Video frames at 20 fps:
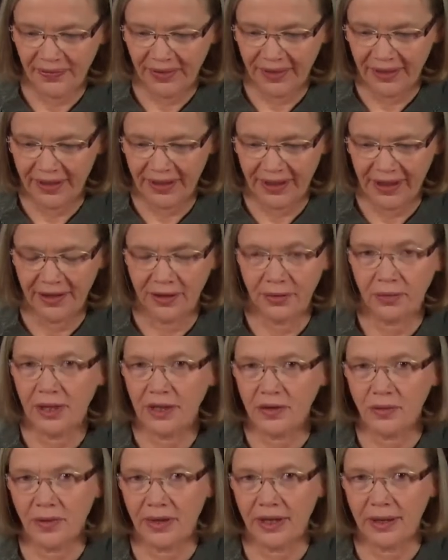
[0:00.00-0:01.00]
Okay, and the
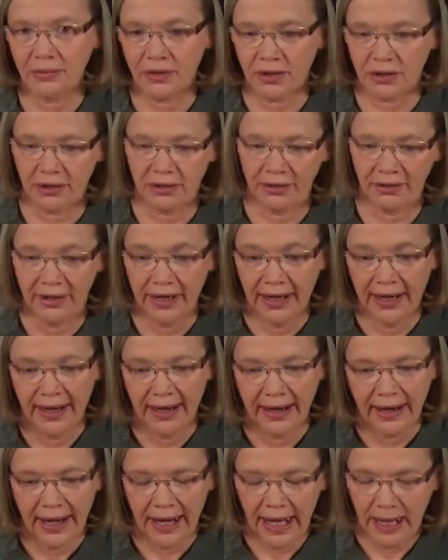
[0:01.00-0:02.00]
reason why I'm so
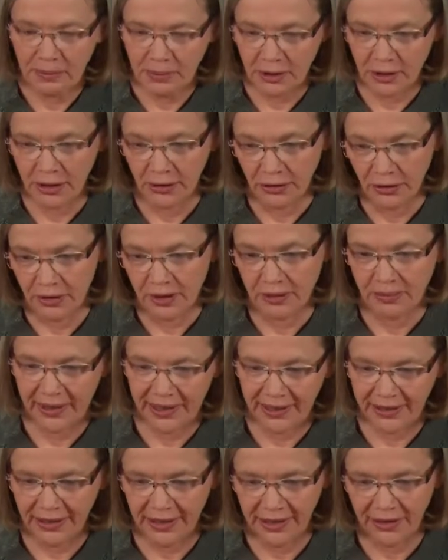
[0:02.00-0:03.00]
absolute
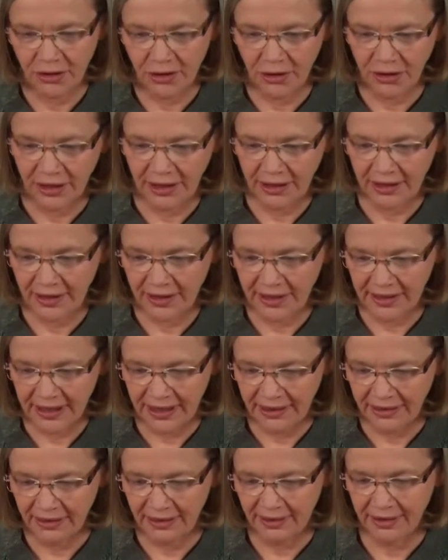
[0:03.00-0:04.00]
about yes, you need it is
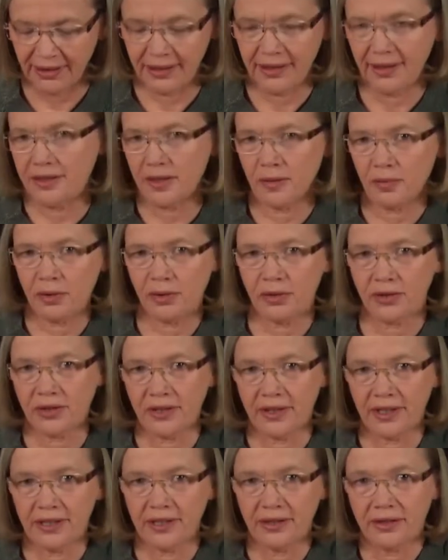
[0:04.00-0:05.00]
I don't think there's a
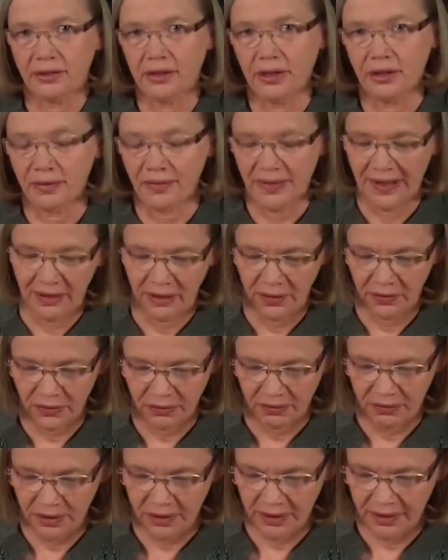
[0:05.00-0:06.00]
person that isn't going to value
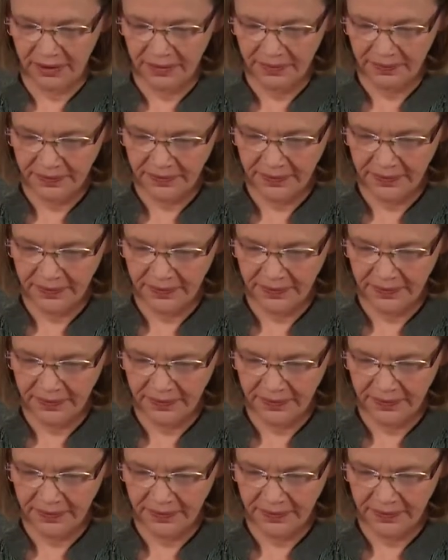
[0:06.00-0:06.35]
from this.